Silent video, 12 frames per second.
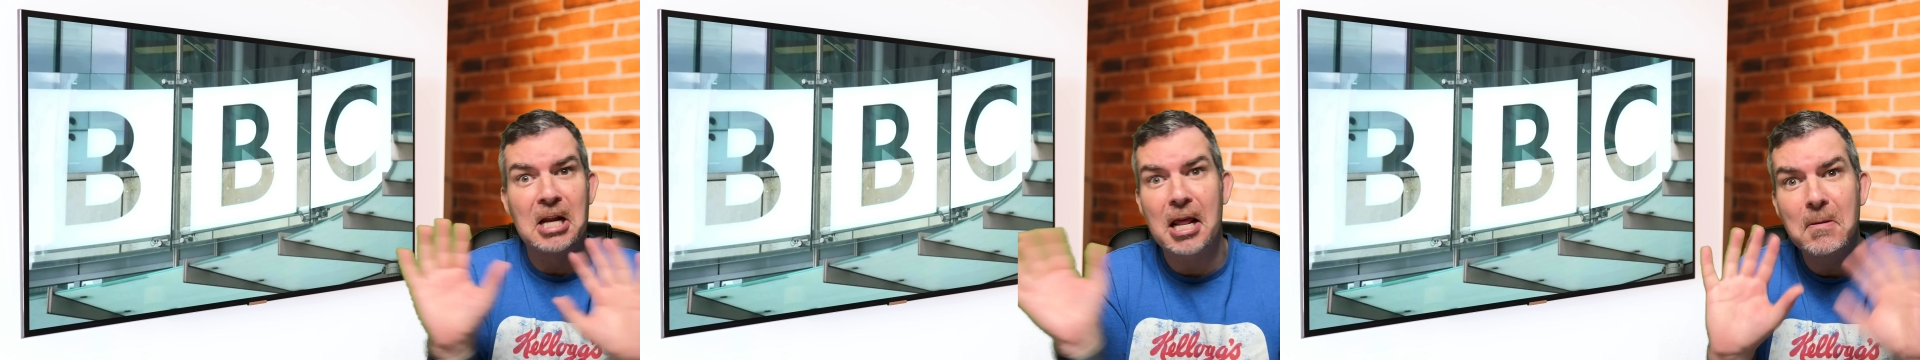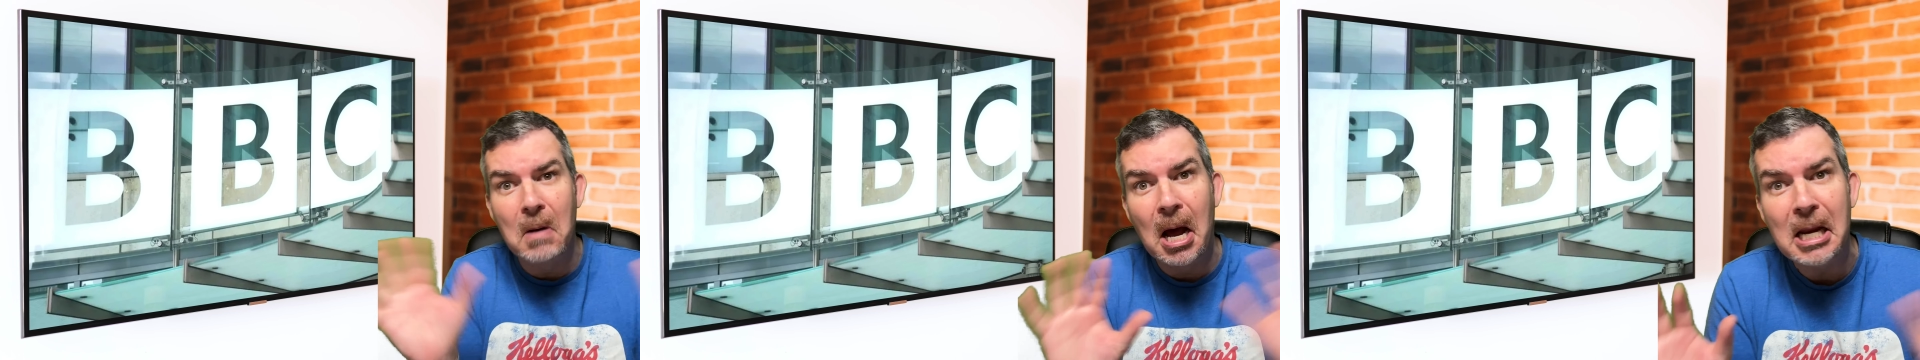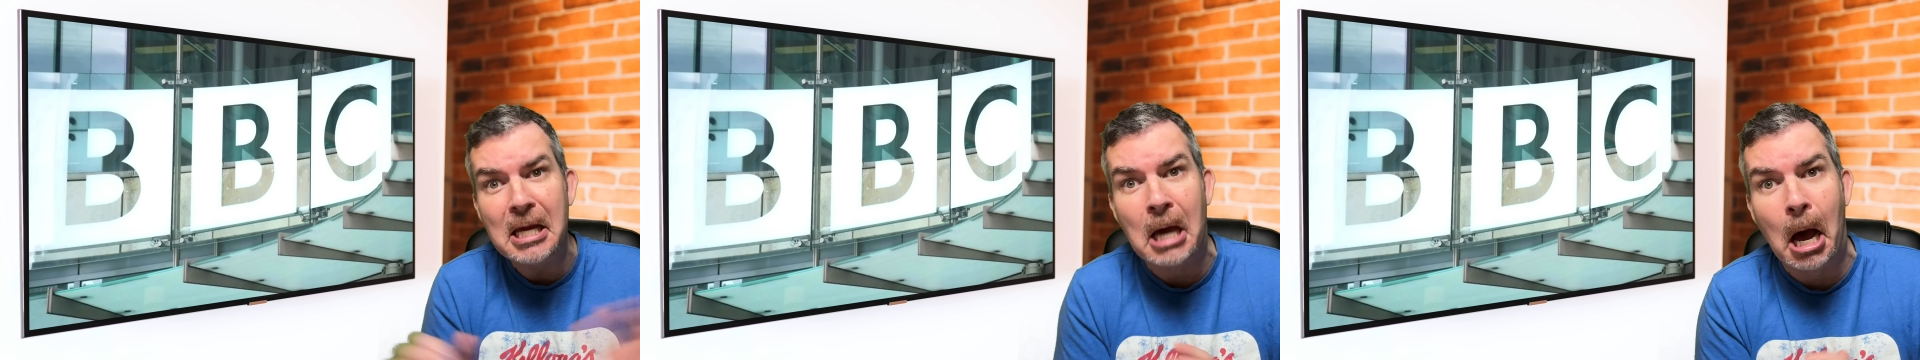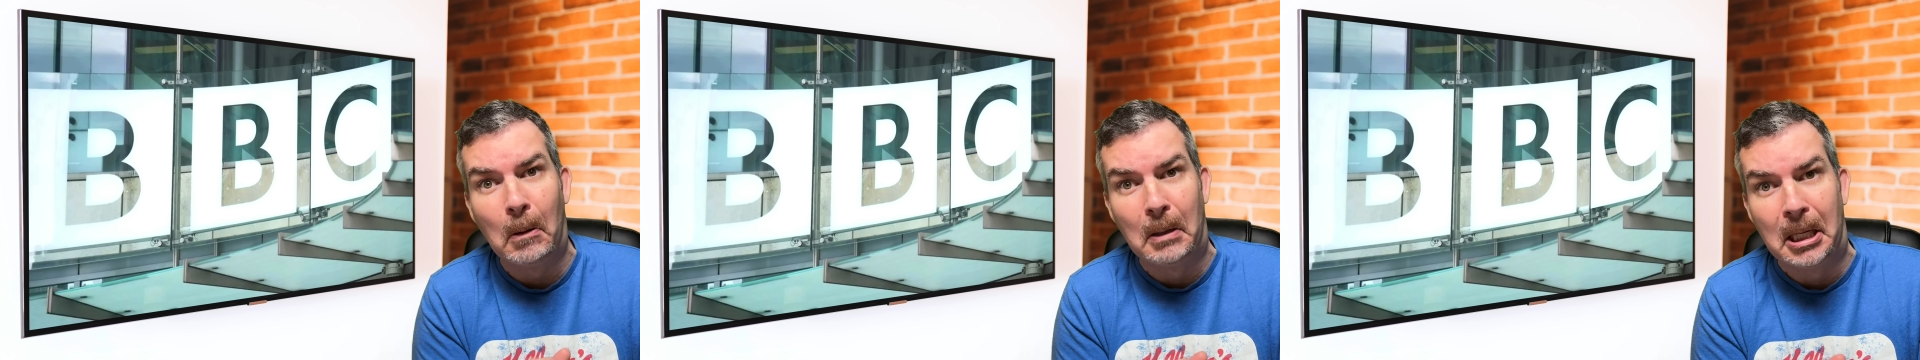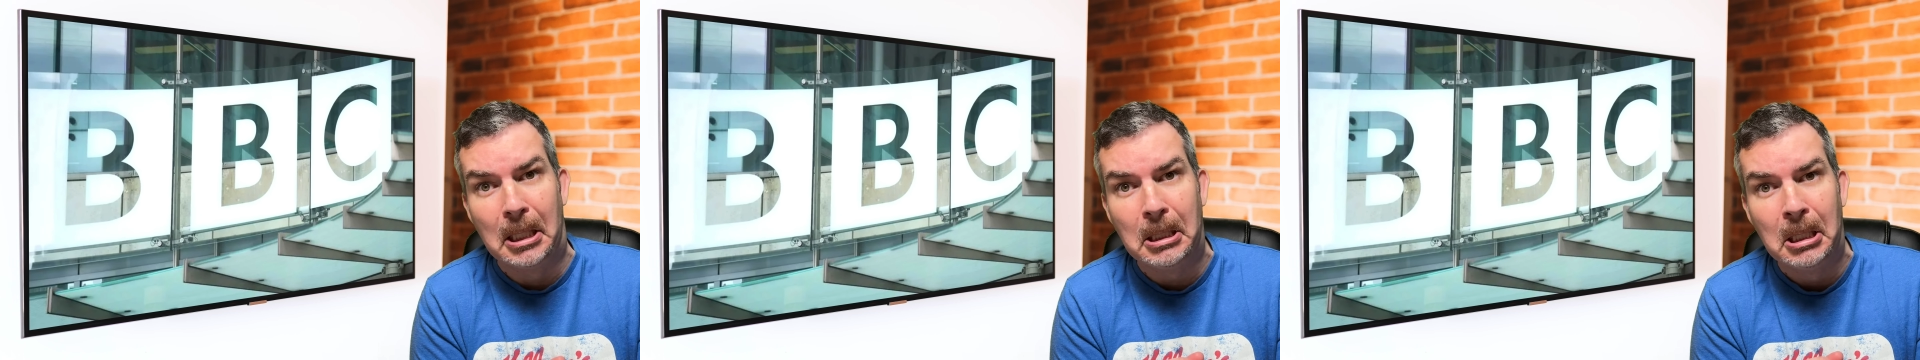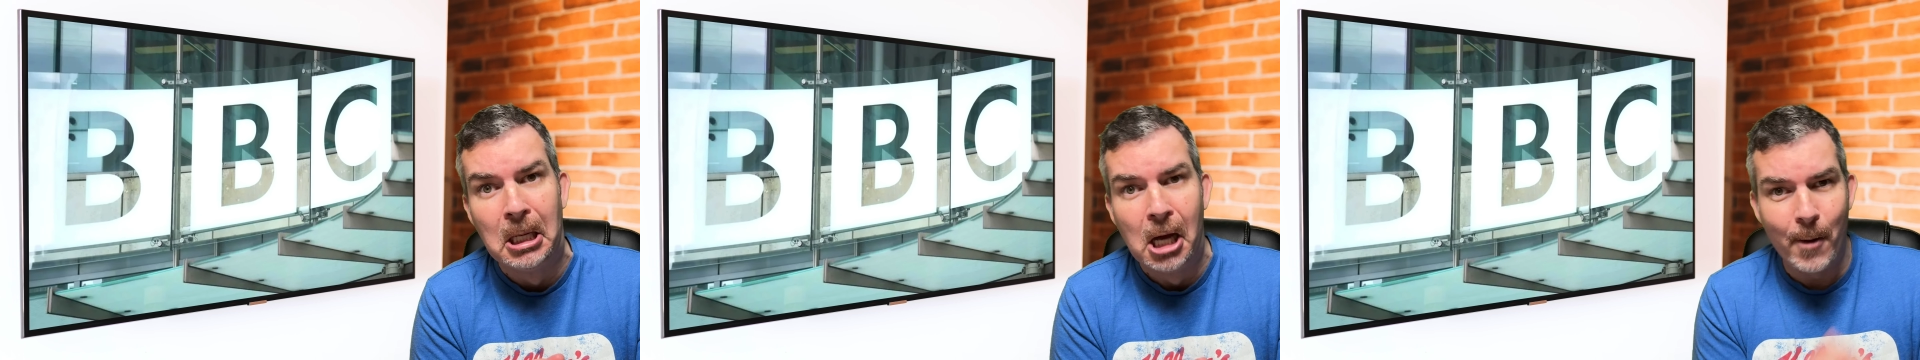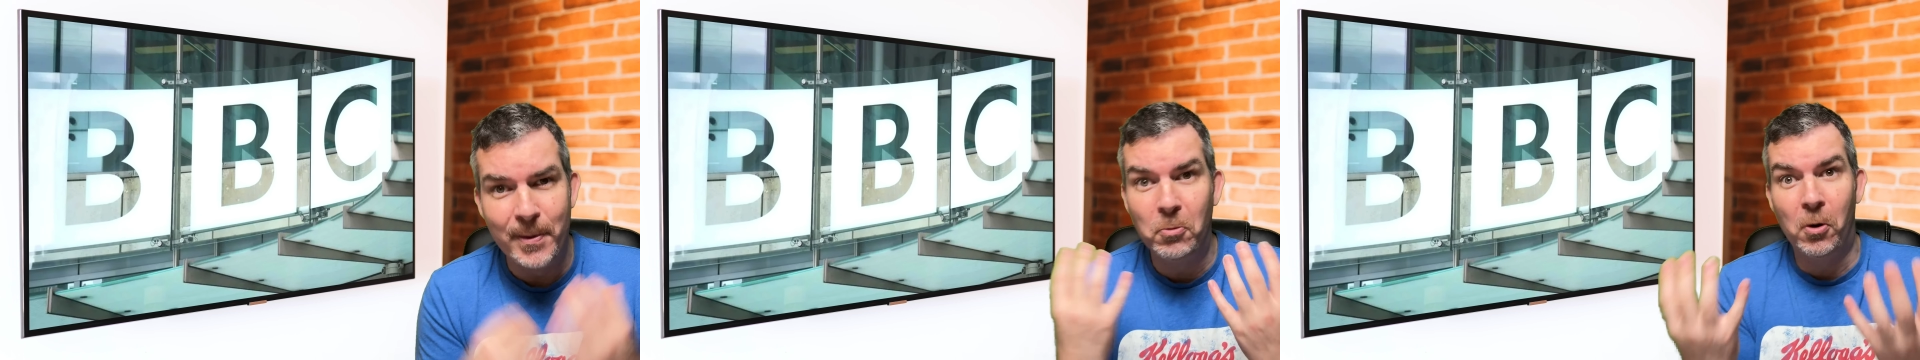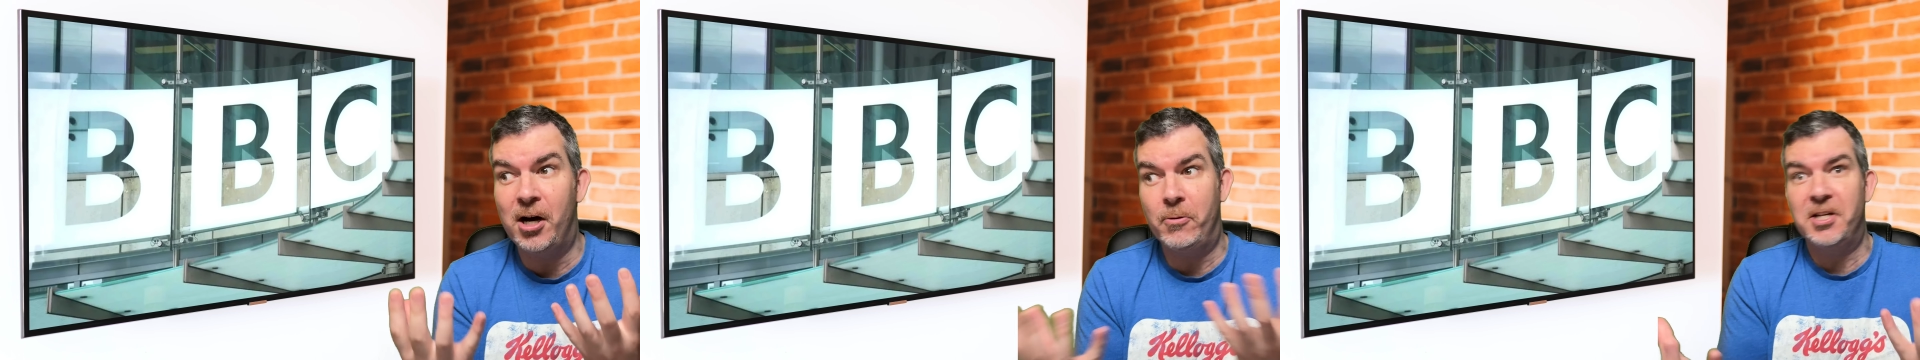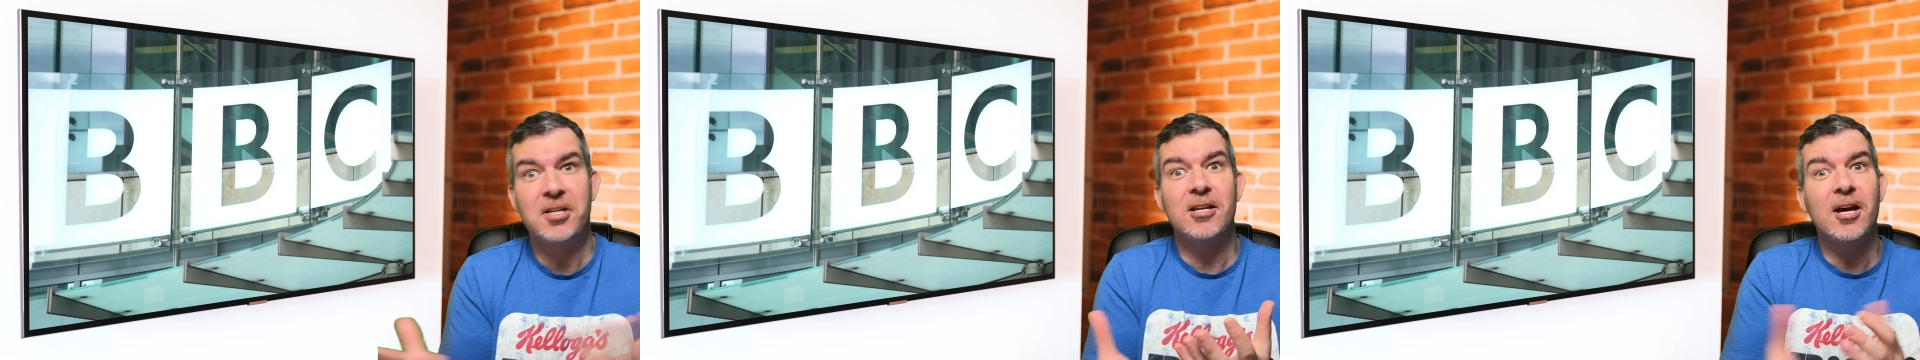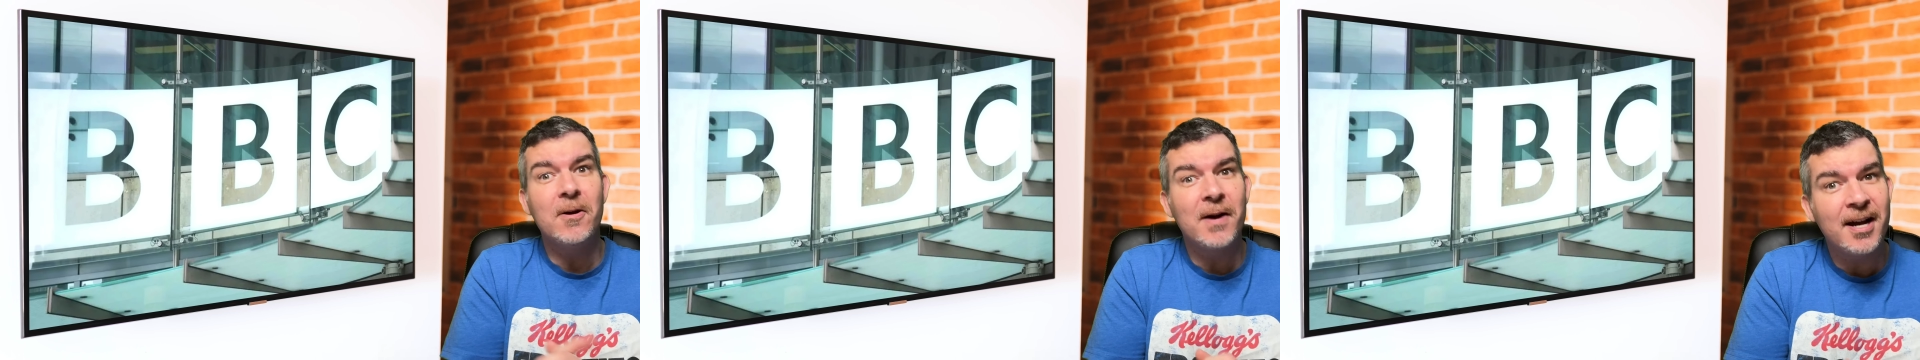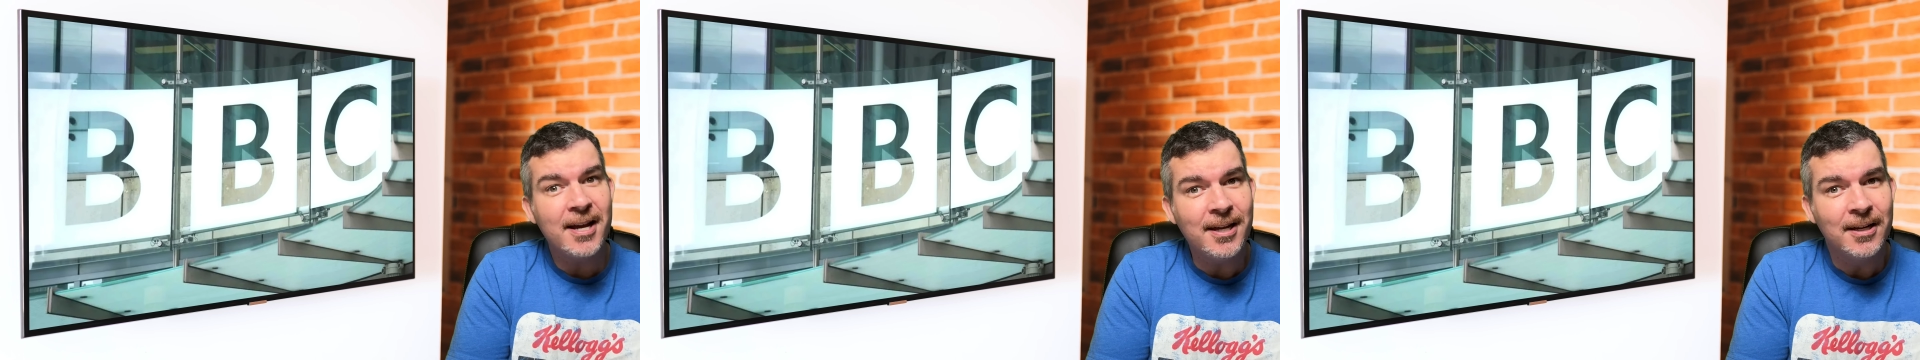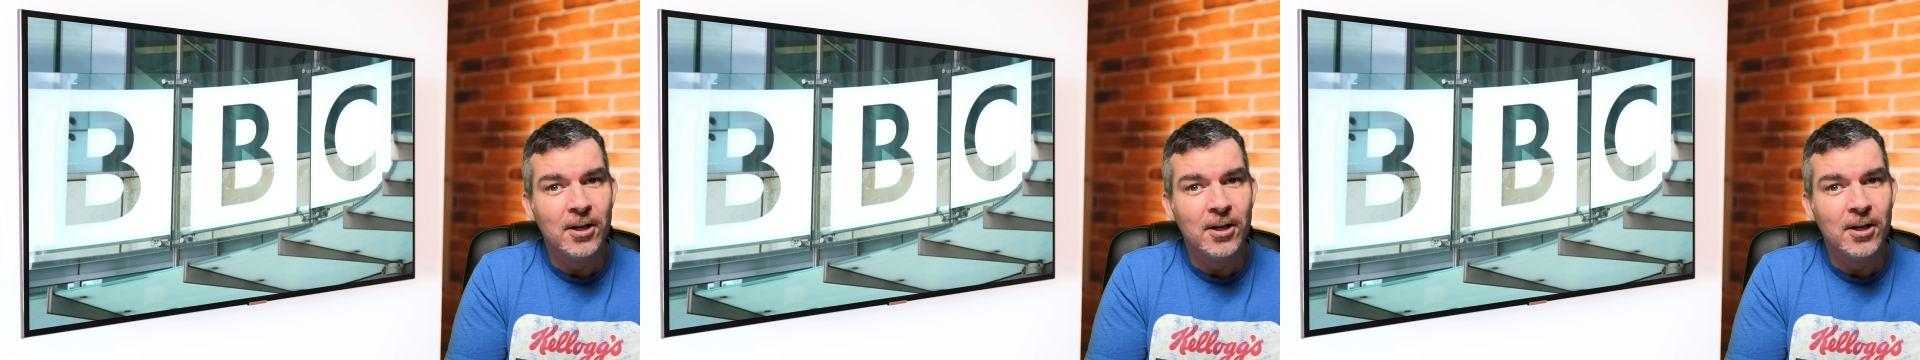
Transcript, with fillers: any money coming. I mean, what are we to do, eh?